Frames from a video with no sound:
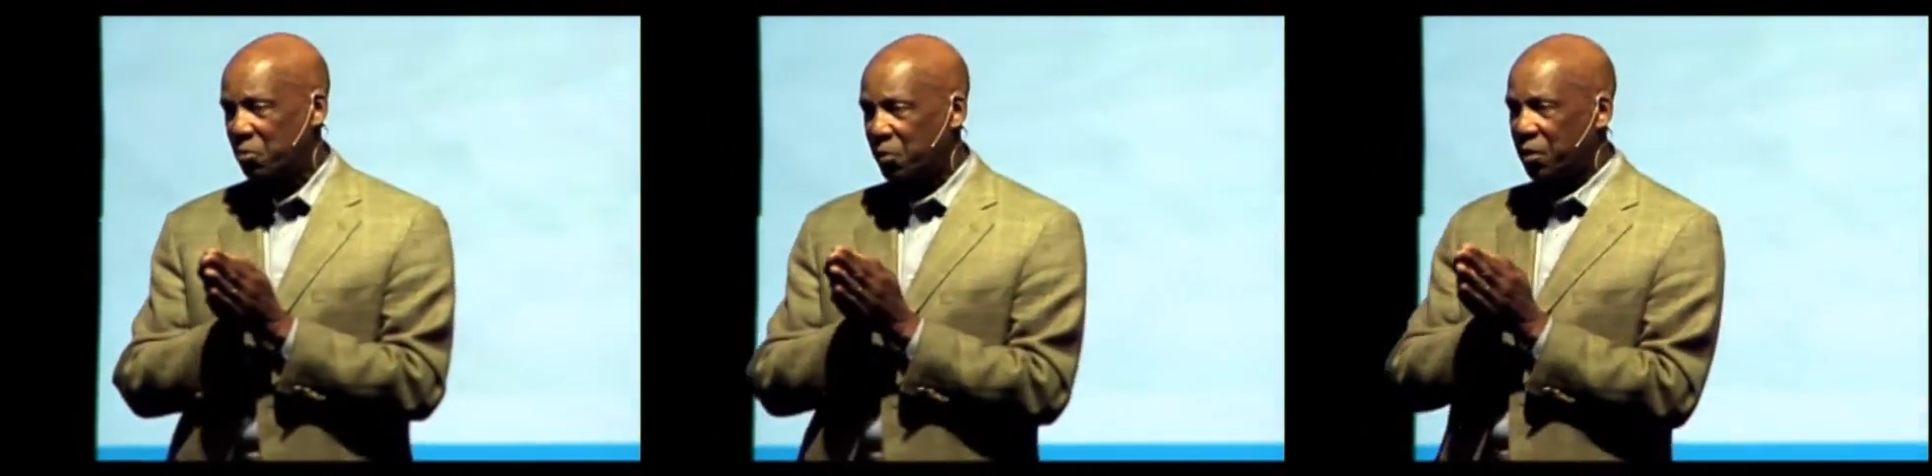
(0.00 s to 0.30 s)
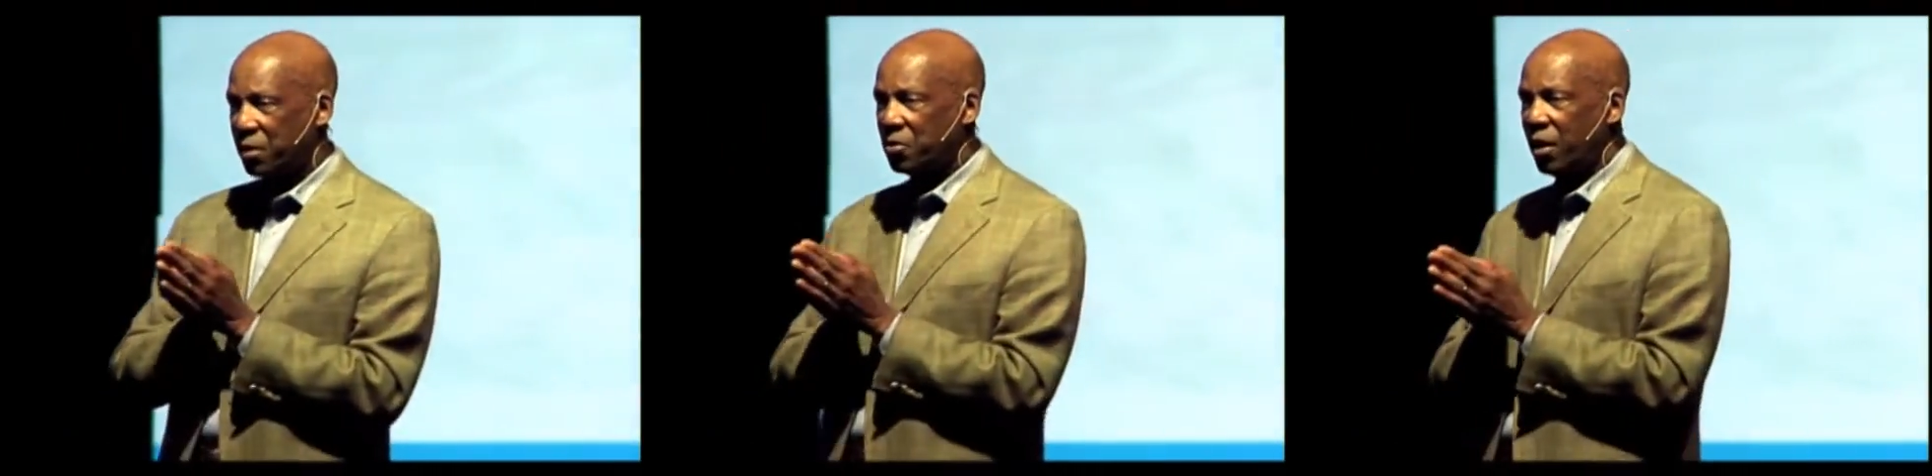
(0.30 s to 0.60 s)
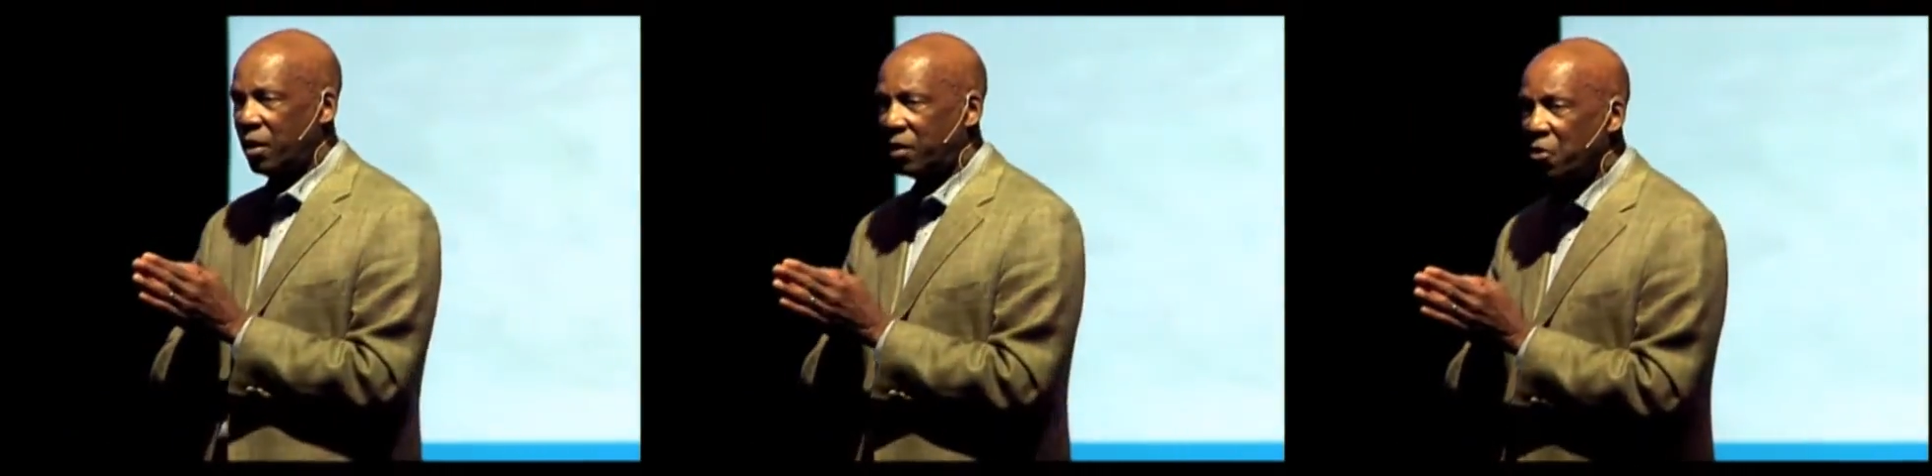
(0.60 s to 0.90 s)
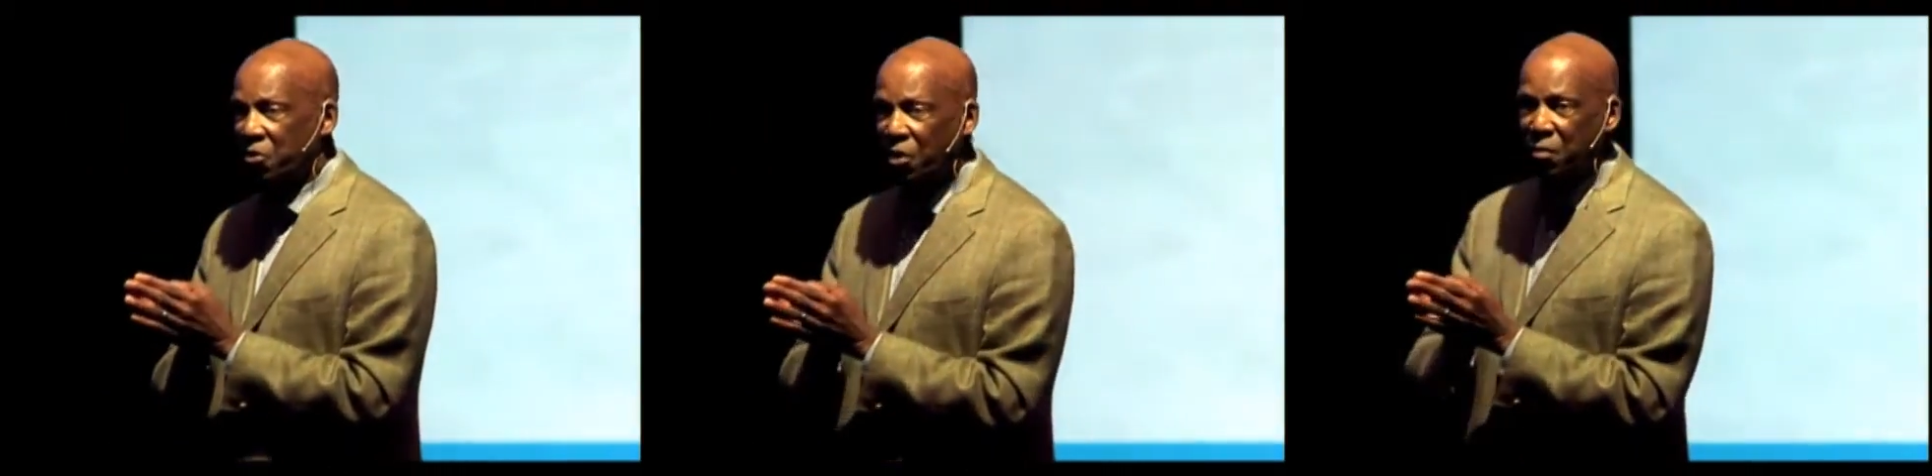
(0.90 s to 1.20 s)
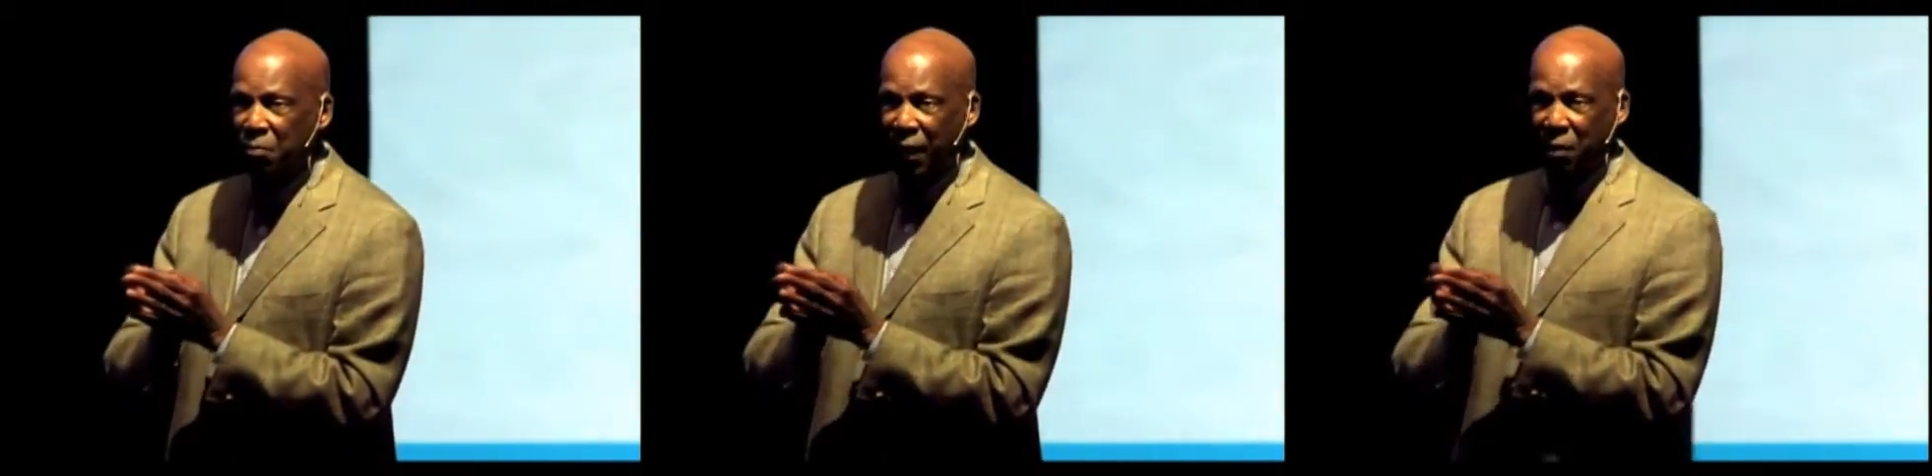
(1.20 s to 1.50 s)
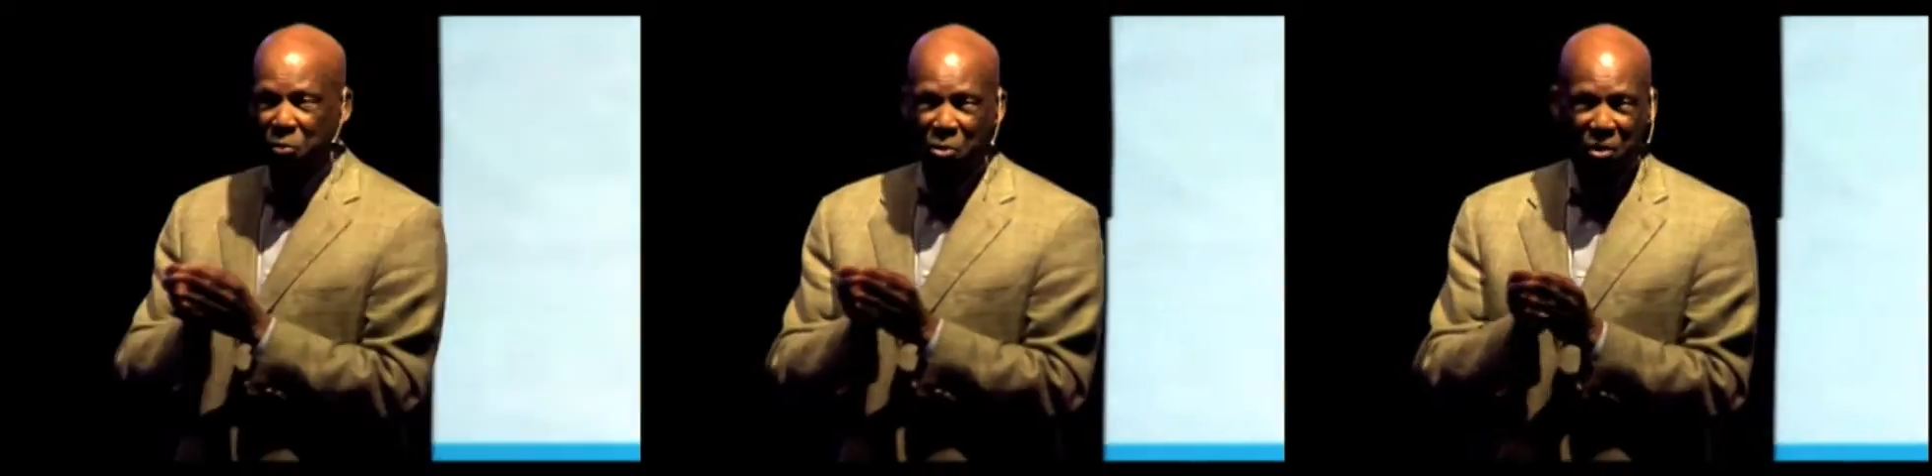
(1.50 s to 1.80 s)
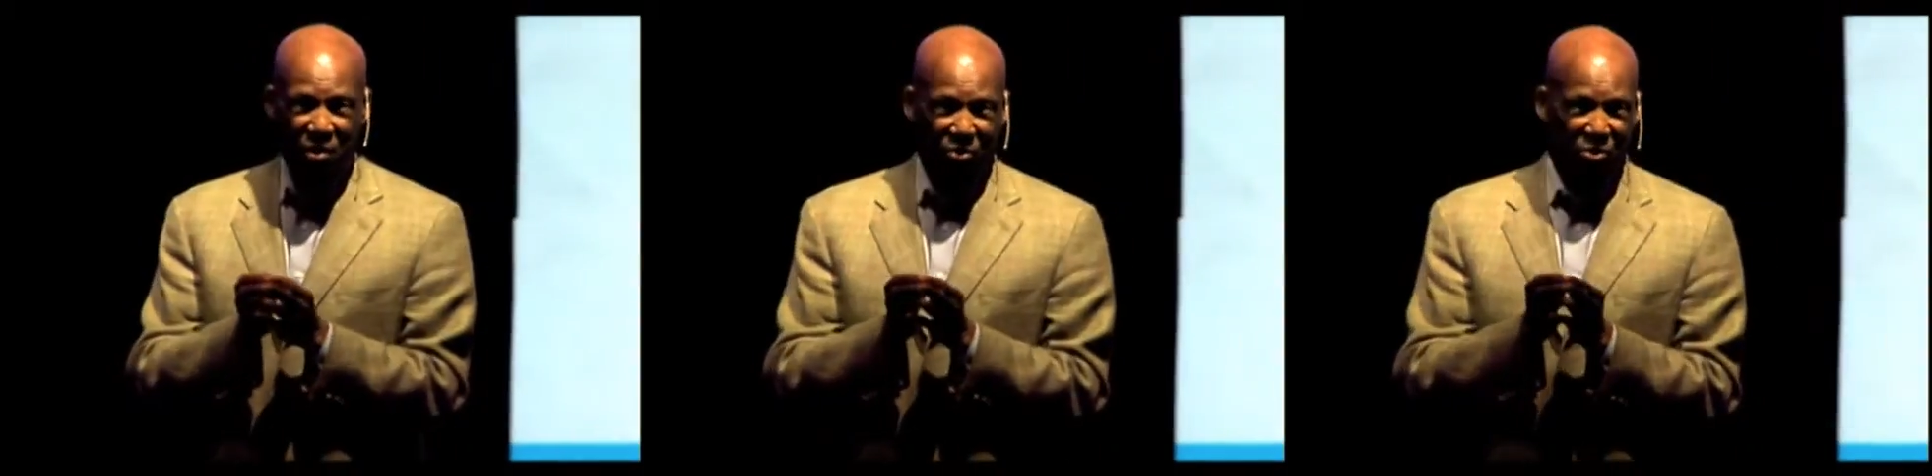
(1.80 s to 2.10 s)
because they are young black
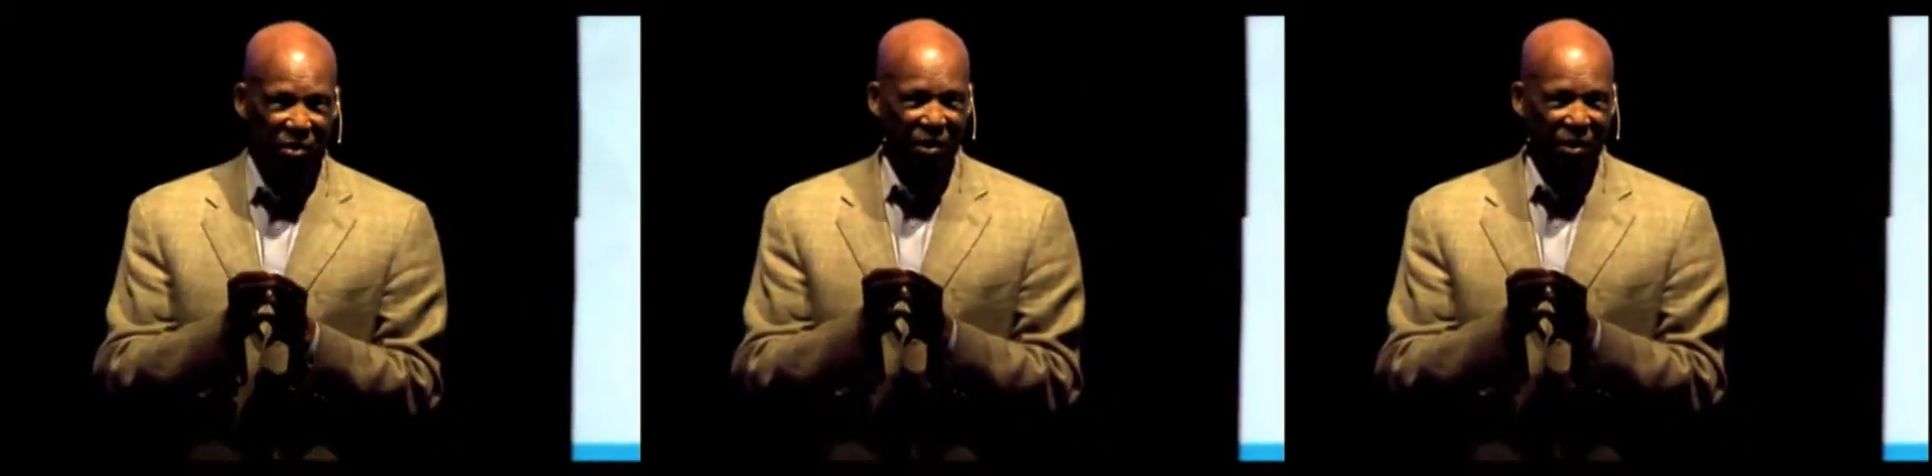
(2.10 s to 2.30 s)
boys,